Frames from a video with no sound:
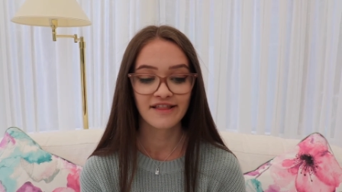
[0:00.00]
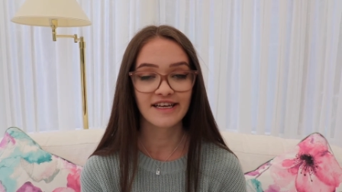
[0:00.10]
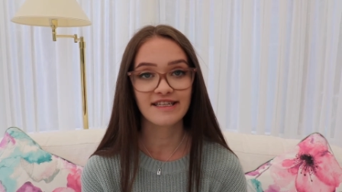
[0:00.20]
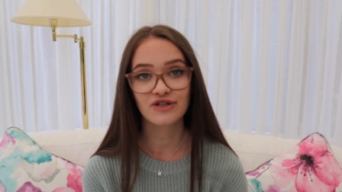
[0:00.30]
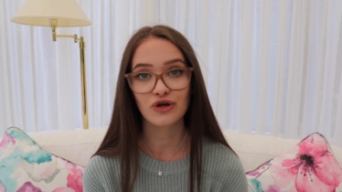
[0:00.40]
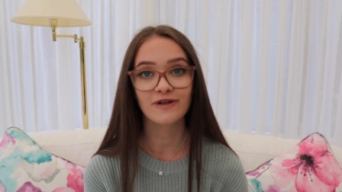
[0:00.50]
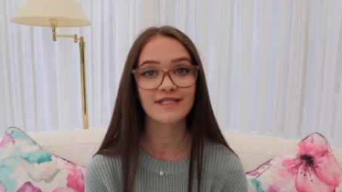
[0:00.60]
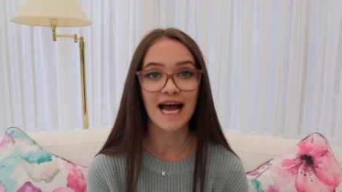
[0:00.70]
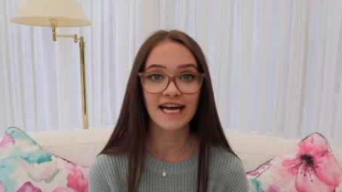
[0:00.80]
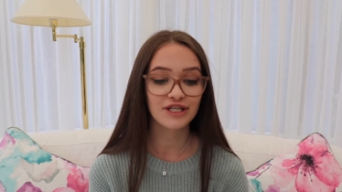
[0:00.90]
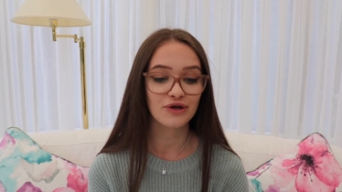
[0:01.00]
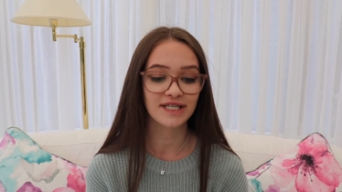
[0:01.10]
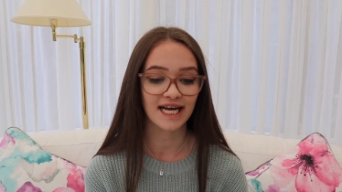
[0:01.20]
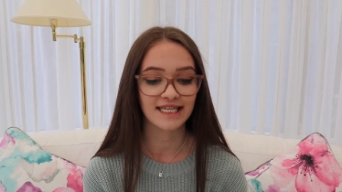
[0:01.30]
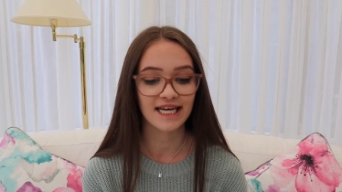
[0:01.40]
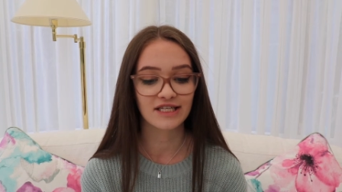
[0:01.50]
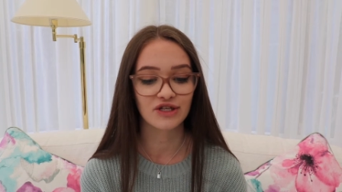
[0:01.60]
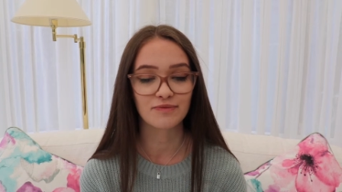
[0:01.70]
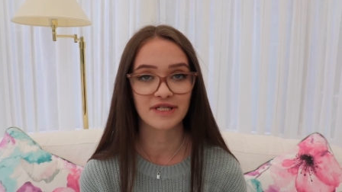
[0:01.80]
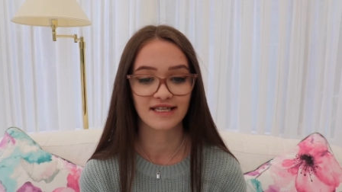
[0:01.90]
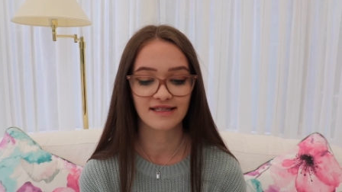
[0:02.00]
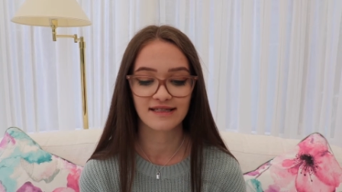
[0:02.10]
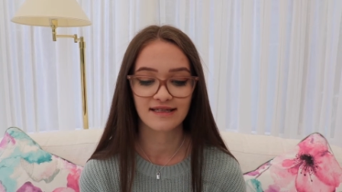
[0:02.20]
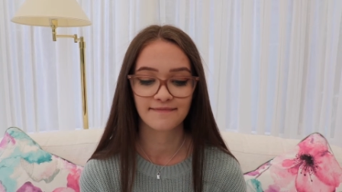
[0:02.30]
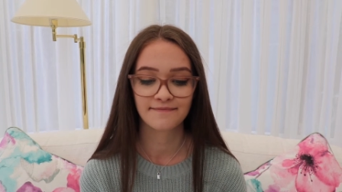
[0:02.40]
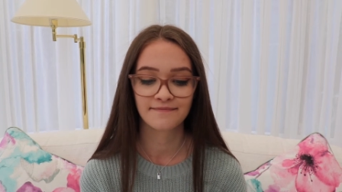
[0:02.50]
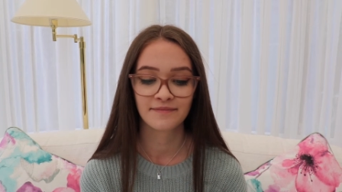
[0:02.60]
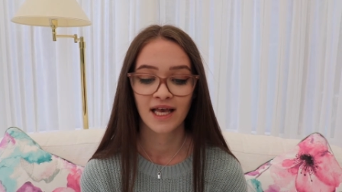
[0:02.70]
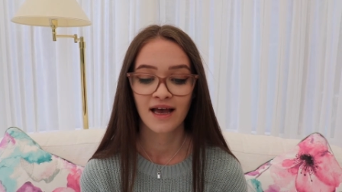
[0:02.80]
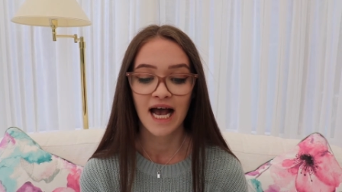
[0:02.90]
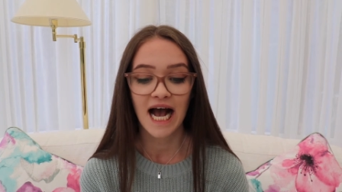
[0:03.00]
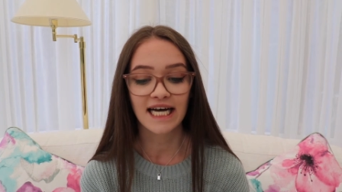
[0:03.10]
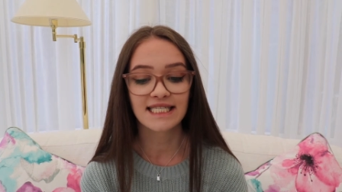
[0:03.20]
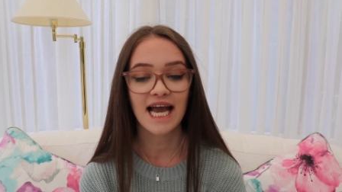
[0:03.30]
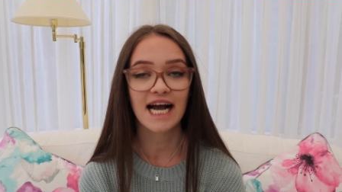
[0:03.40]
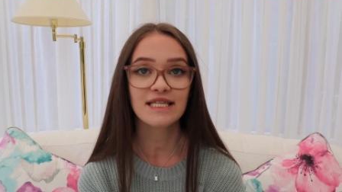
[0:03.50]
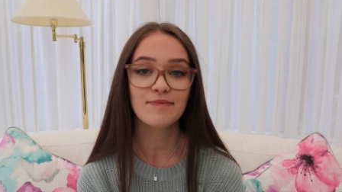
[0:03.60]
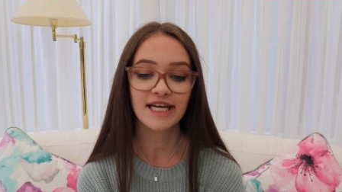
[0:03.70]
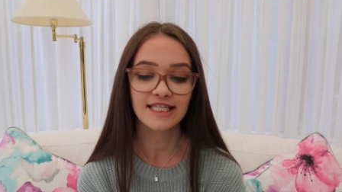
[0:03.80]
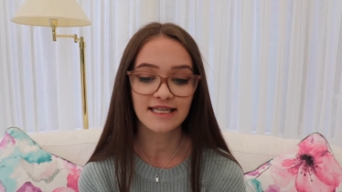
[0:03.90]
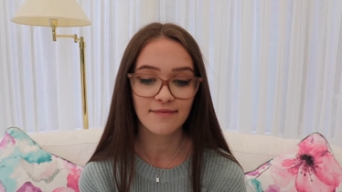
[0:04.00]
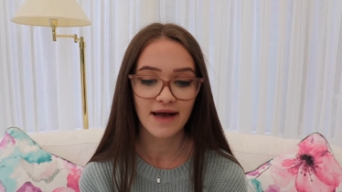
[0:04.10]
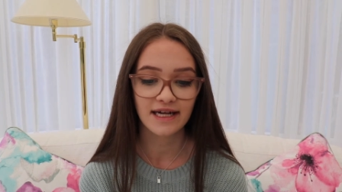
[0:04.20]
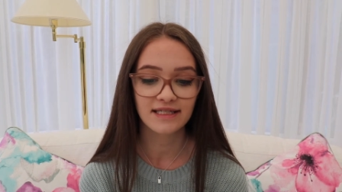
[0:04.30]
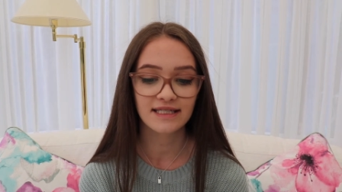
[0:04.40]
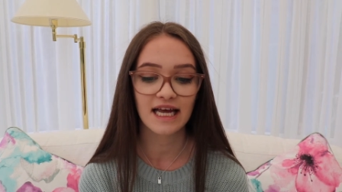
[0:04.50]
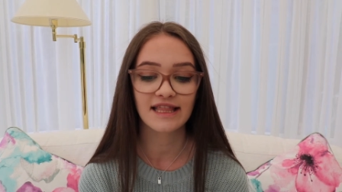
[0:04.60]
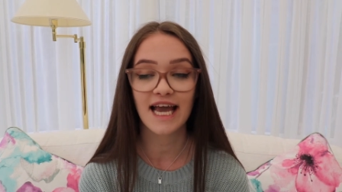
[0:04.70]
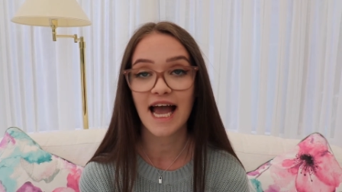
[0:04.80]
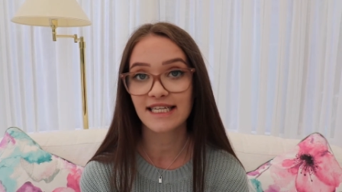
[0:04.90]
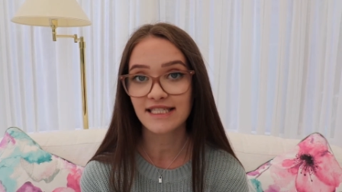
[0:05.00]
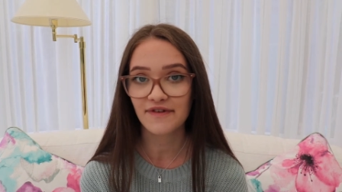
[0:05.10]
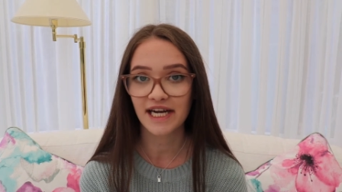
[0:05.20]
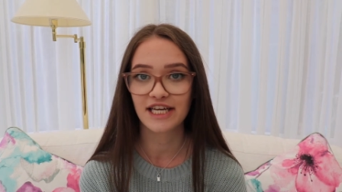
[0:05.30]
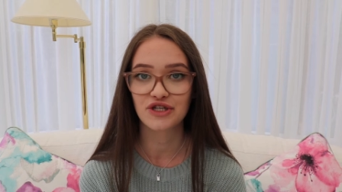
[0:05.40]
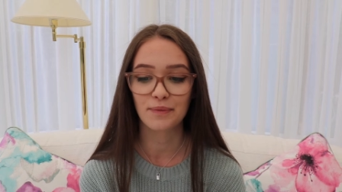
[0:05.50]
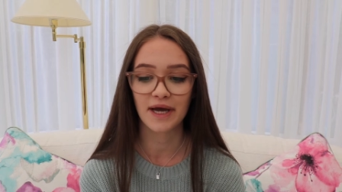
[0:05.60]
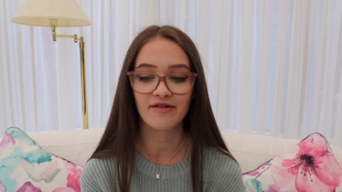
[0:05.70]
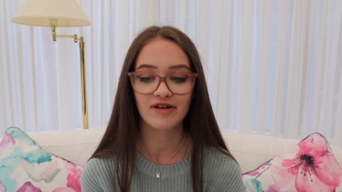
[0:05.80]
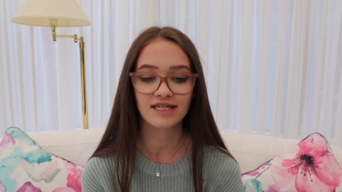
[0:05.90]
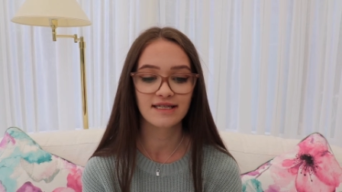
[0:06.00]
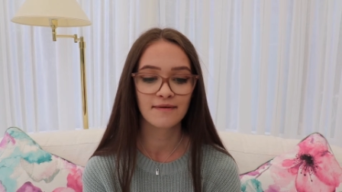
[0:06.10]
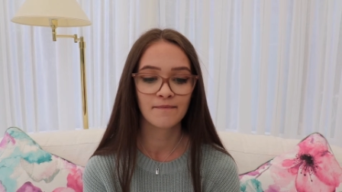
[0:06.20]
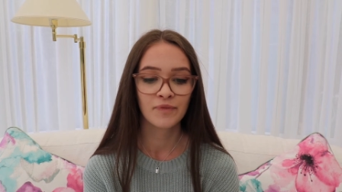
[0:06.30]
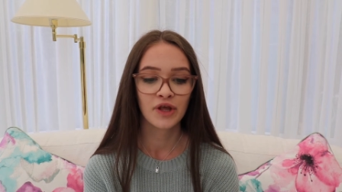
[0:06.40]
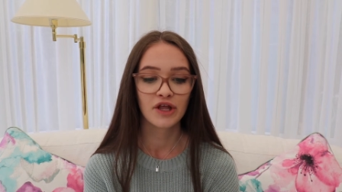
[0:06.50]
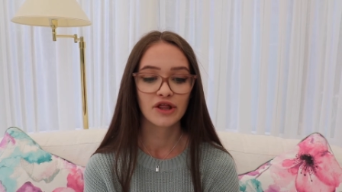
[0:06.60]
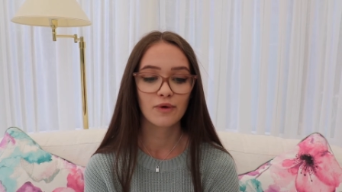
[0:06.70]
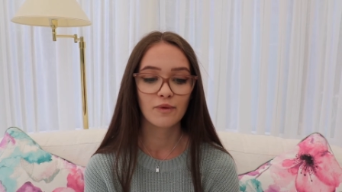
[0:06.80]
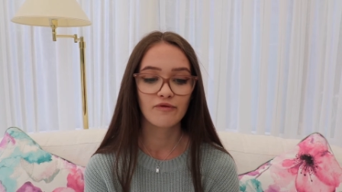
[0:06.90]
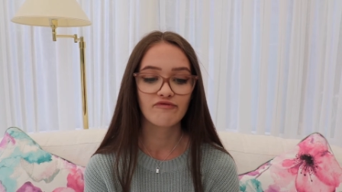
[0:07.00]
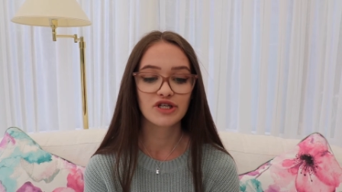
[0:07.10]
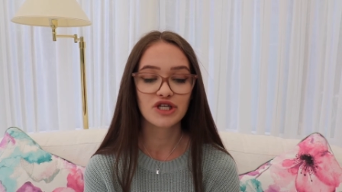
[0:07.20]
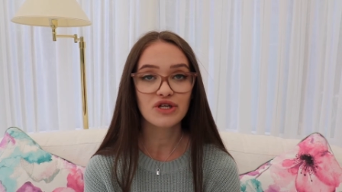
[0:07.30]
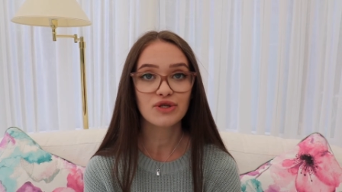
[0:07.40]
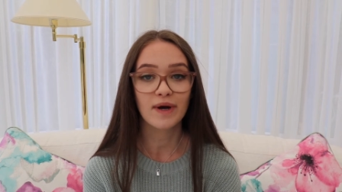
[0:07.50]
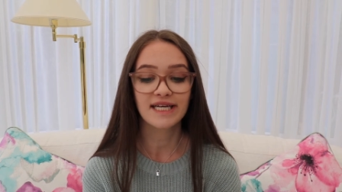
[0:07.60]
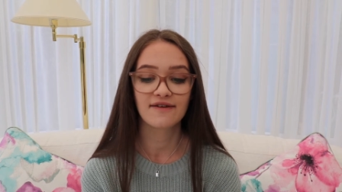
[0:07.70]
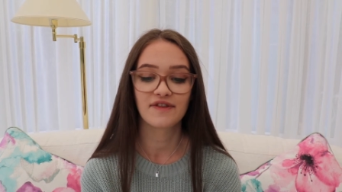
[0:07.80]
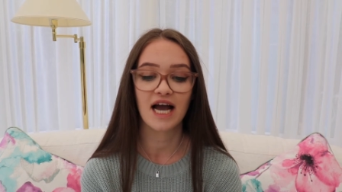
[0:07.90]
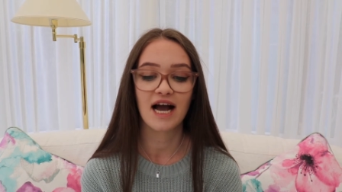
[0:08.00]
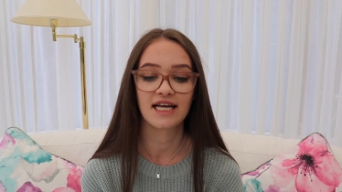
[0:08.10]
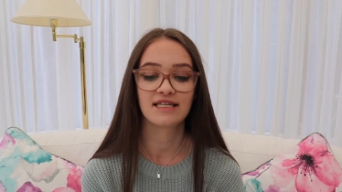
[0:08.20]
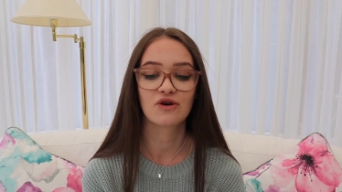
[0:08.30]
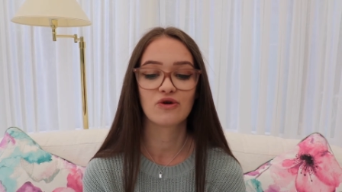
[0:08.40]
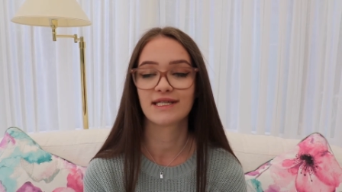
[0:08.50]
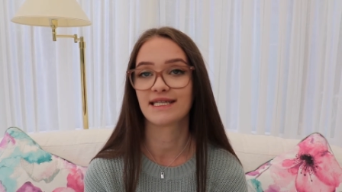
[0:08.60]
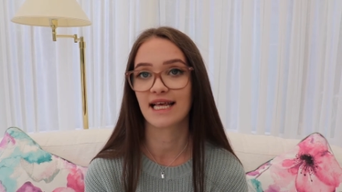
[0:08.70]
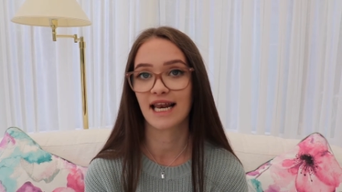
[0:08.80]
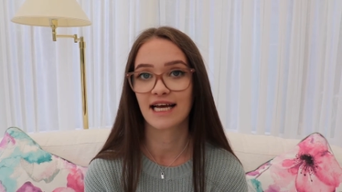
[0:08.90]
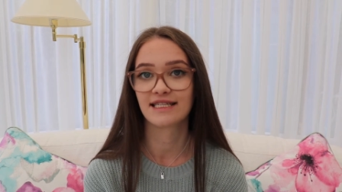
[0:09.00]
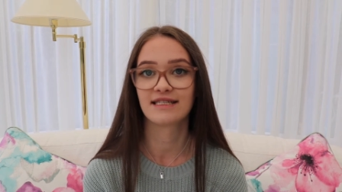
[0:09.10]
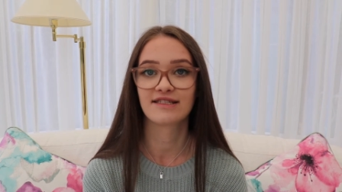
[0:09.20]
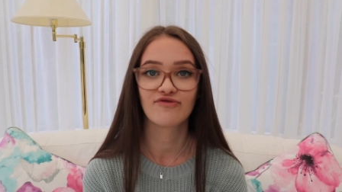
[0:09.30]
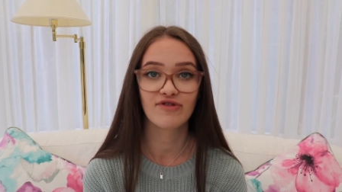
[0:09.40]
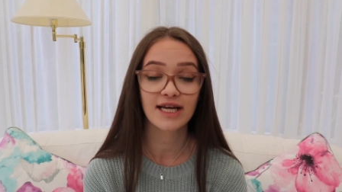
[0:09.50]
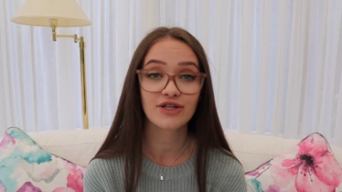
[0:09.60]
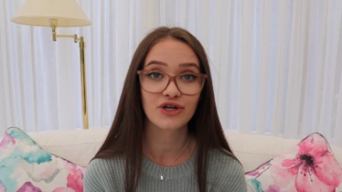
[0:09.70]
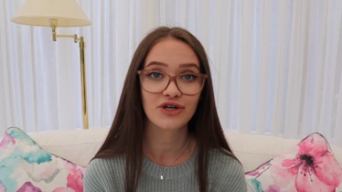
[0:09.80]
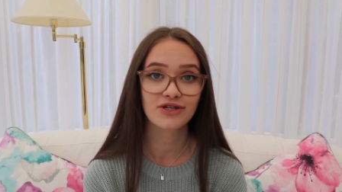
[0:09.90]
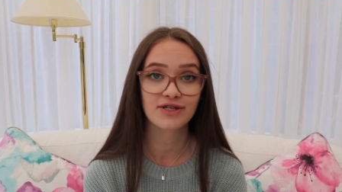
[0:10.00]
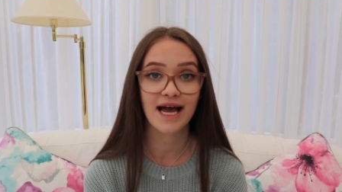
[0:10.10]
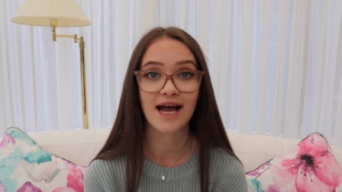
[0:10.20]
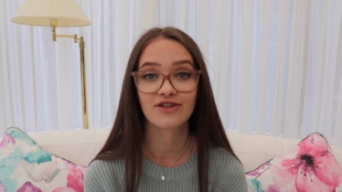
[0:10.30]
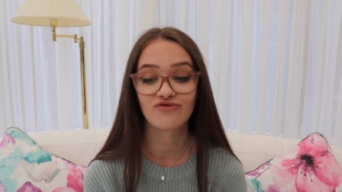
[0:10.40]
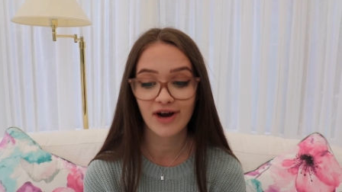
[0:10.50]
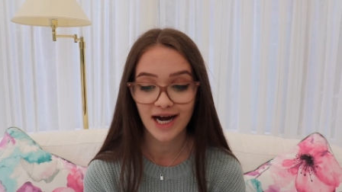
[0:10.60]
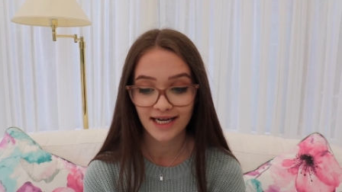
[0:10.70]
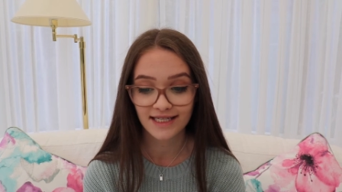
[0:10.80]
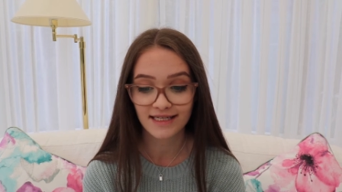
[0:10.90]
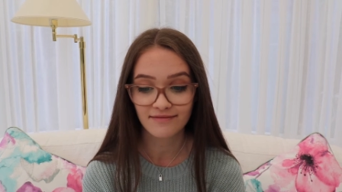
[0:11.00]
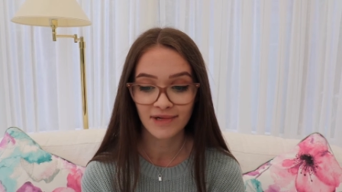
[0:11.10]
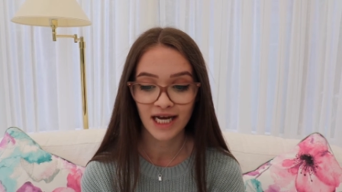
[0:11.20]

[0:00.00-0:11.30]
This is called isostatic subsidence. As the ice begins to melt at the end of a glacial period, the reduced weight of the ice causes the land to readjust and rise.